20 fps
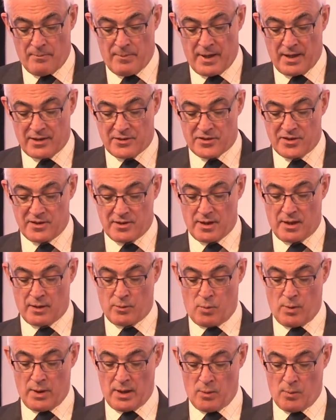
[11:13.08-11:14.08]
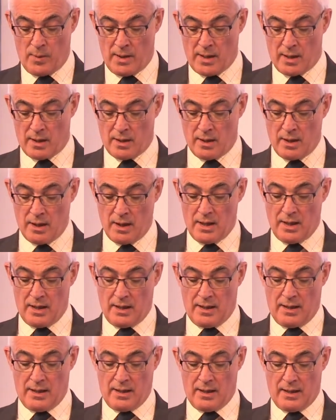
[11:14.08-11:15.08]
Brexit and where we are,
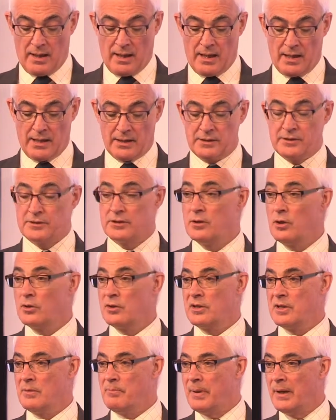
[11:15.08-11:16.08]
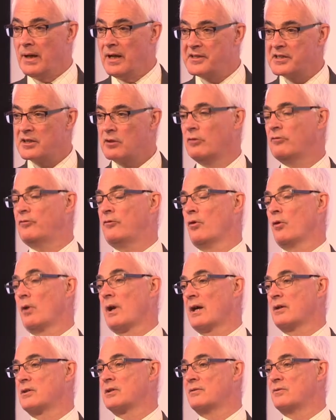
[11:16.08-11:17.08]
and to look at the political
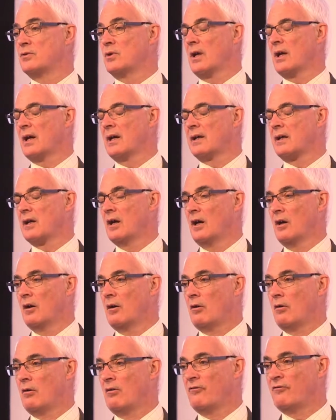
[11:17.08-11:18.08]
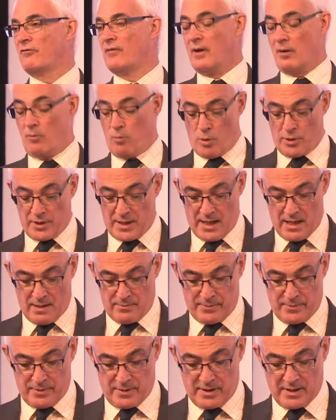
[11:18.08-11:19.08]
fallout, if you like, of what
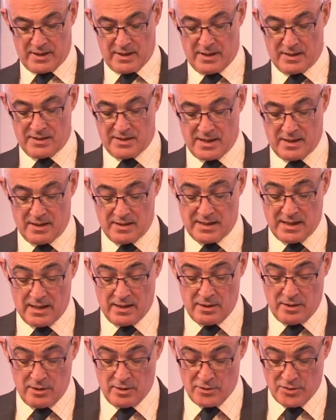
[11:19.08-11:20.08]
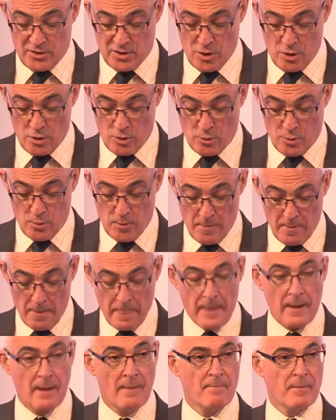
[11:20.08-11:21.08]
happened 10 years ago.
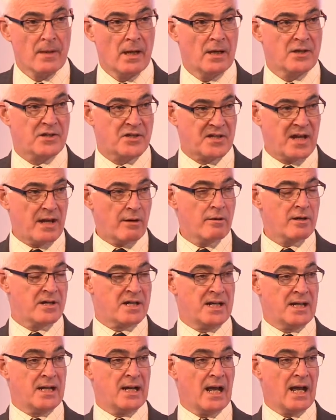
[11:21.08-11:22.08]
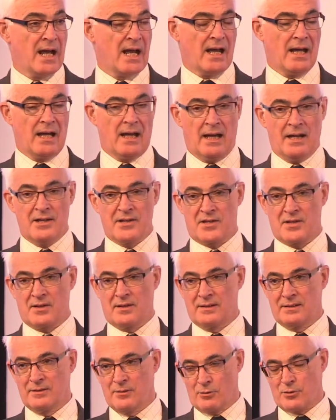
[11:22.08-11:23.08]
Austerity
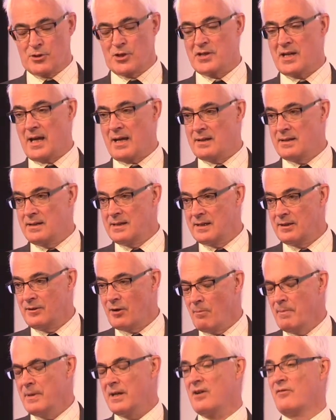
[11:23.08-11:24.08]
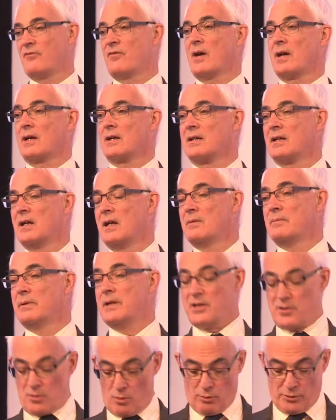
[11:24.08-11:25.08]
has not just had an economic effect,
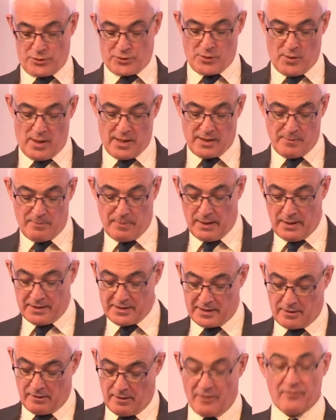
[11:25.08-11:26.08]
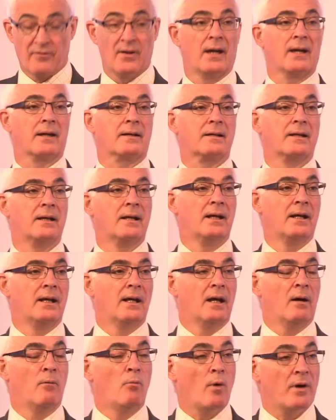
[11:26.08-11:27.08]
but it's also had a political effect.
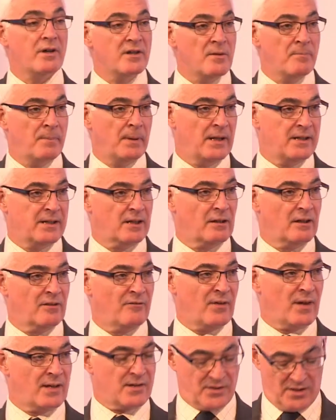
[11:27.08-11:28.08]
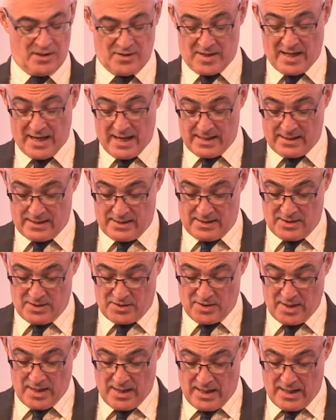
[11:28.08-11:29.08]
And one of the political effects it's had
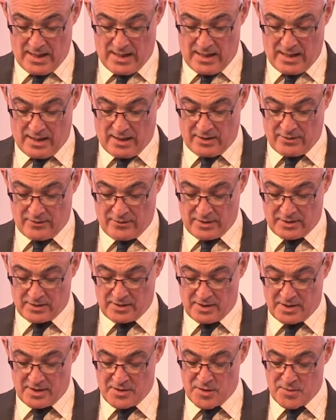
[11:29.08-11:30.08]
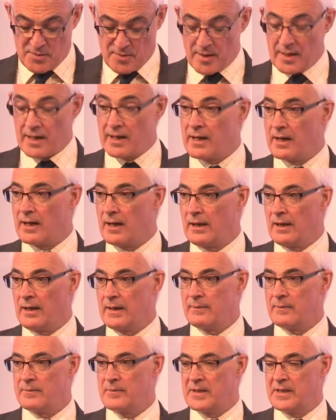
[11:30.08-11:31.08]
is that it
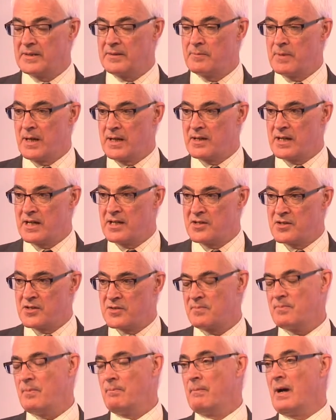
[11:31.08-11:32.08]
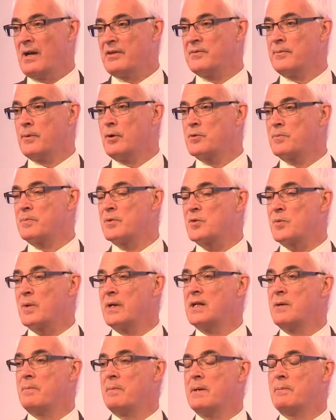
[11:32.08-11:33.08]
is, I suppose,
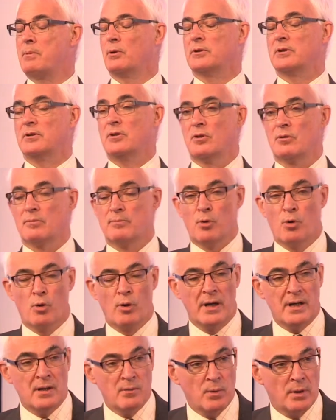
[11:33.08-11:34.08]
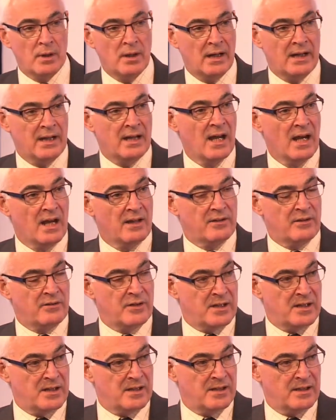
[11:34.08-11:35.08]
persuaded people to look more inwardly than
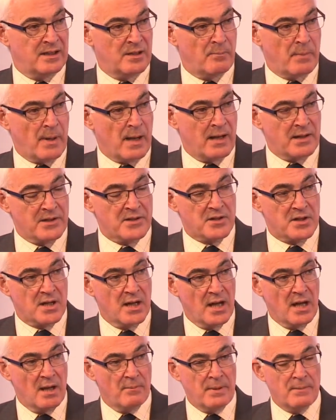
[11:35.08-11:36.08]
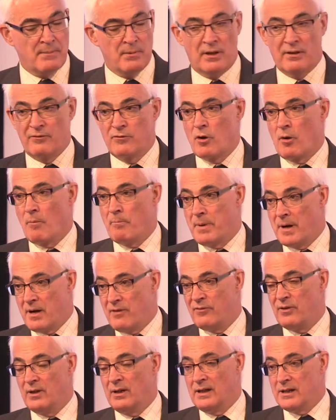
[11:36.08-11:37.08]
they did in the past. People have got
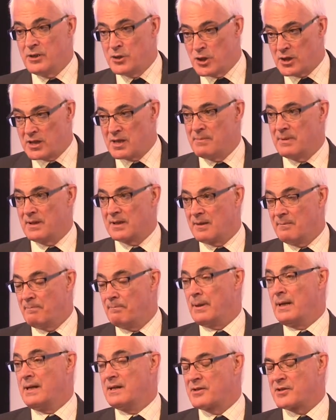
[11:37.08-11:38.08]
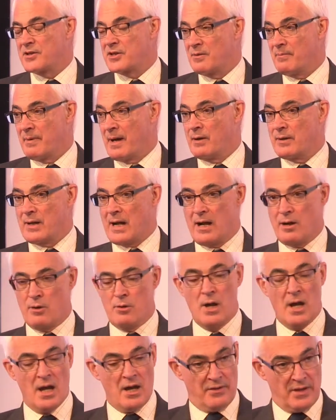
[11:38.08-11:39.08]
perfectly legitimate complaints about
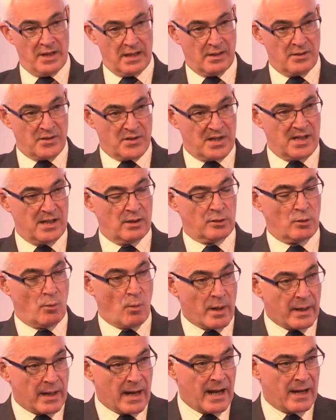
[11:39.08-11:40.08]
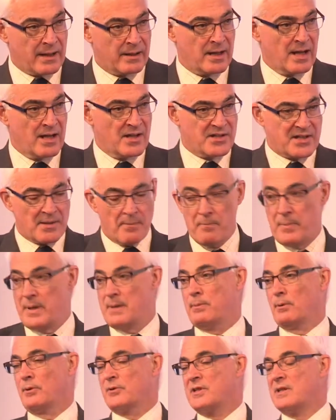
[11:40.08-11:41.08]
how they can see, on the one hand, some
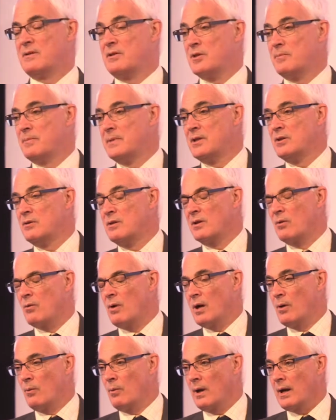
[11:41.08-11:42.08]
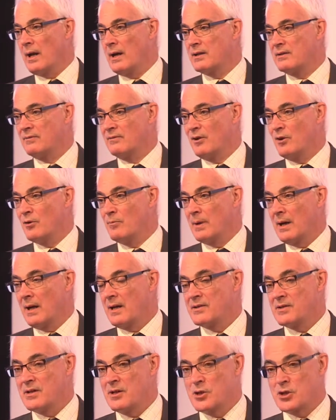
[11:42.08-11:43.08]
people seem to be doing quite well out of
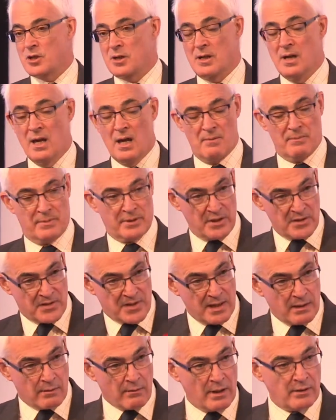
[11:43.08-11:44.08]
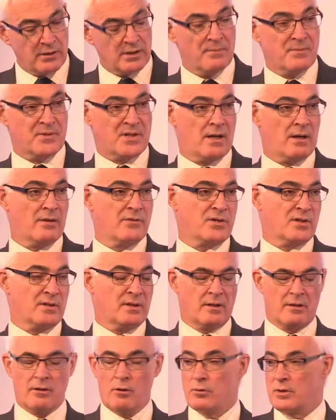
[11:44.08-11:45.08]
globalization, but they see around themselves
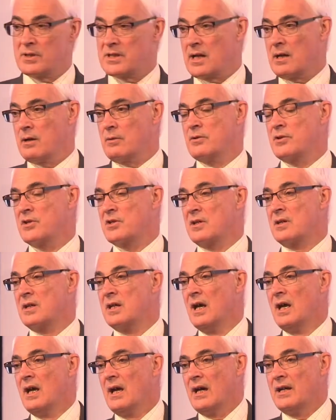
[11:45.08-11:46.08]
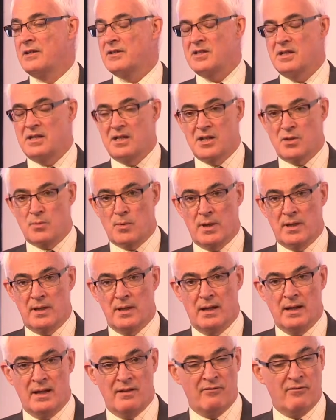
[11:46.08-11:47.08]
in their own towns and cities where
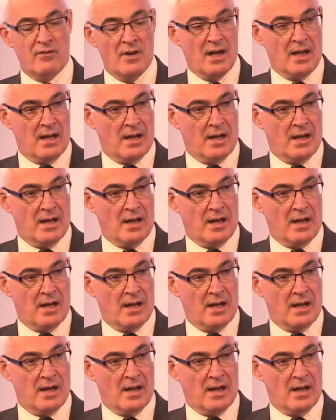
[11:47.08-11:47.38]
they live